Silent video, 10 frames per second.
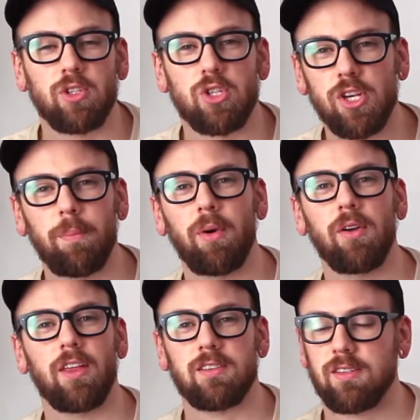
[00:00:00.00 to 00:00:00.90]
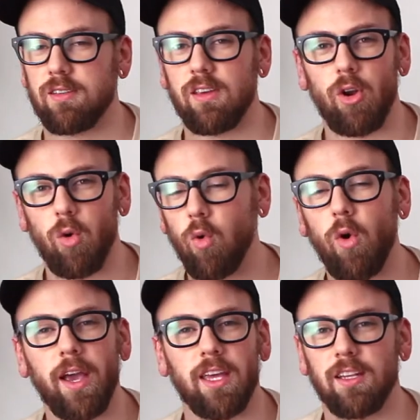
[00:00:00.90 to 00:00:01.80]
supper, that's, you know,
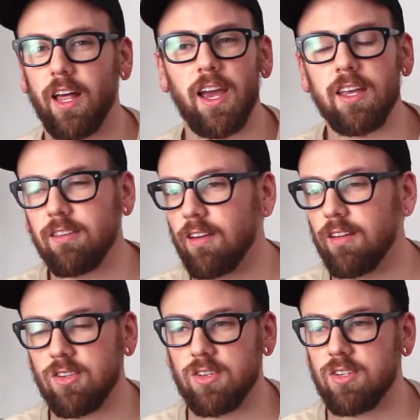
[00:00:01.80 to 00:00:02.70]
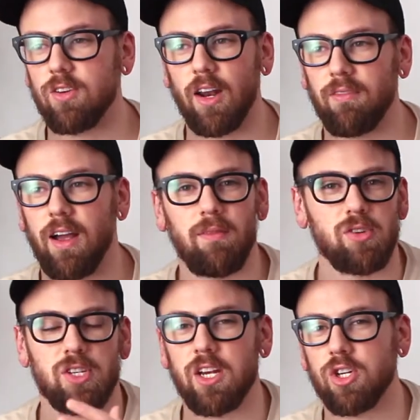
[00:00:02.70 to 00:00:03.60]
quick and light, and just you can have
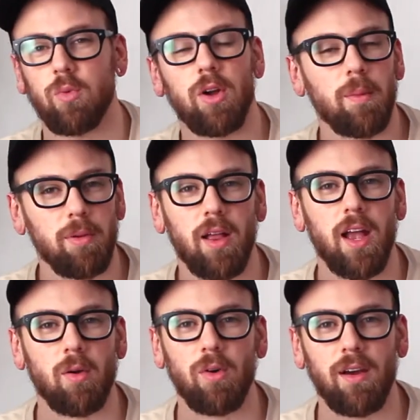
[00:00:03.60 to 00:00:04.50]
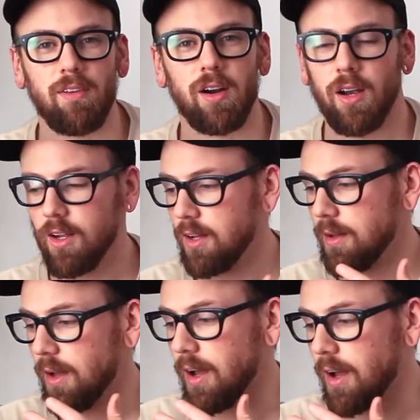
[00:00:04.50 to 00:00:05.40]
conversation while you're playing, whatever.
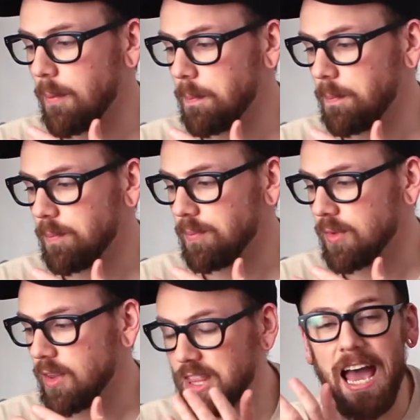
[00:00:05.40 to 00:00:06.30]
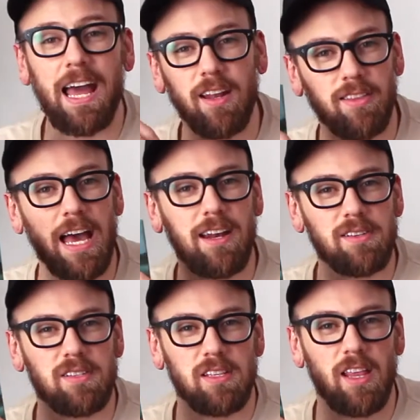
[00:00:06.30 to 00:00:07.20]
That
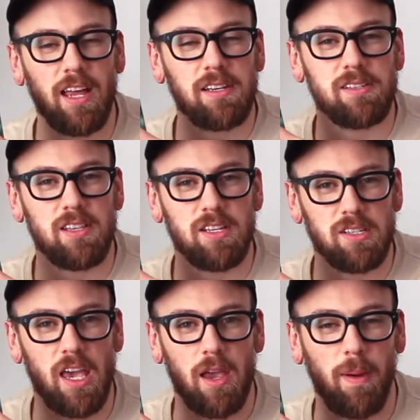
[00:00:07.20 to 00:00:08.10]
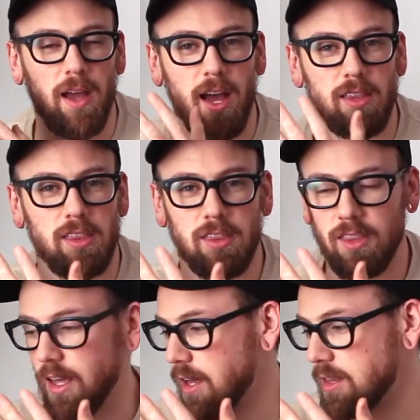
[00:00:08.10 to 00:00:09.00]
is this game.
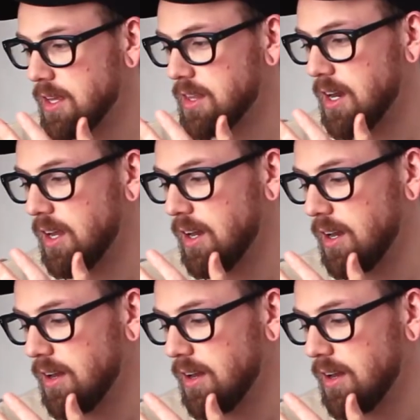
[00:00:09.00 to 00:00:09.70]
I think that it